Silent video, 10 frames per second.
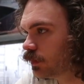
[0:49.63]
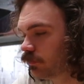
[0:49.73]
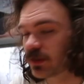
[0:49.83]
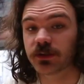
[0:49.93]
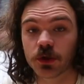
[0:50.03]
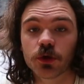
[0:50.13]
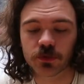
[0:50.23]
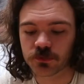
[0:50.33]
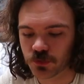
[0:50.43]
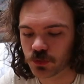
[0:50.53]
In fact, I know
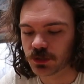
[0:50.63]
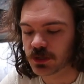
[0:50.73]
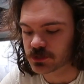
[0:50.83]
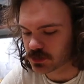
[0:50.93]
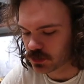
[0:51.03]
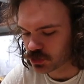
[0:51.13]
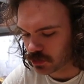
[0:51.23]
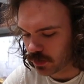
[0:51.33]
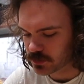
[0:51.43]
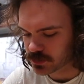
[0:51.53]
that a full class isn't going to
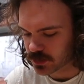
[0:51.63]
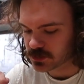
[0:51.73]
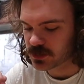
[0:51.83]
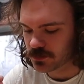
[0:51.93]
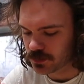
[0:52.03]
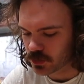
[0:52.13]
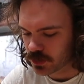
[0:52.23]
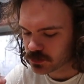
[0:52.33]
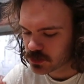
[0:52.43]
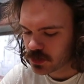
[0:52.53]
show up because I can see the
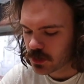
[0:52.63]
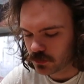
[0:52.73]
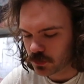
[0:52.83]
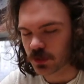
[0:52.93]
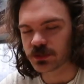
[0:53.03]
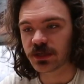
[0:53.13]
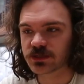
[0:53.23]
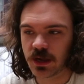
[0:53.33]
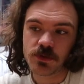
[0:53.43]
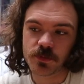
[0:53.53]
bookings. You know, it takes
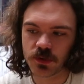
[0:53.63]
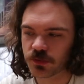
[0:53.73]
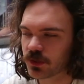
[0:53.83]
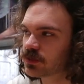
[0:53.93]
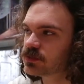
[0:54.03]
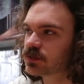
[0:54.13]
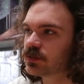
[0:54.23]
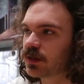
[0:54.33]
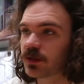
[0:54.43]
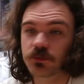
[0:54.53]
time to build things,
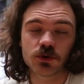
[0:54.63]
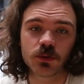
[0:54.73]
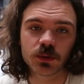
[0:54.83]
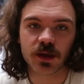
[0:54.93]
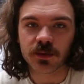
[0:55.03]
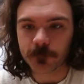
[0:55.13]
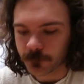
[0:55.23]
and, and I'm cool with that.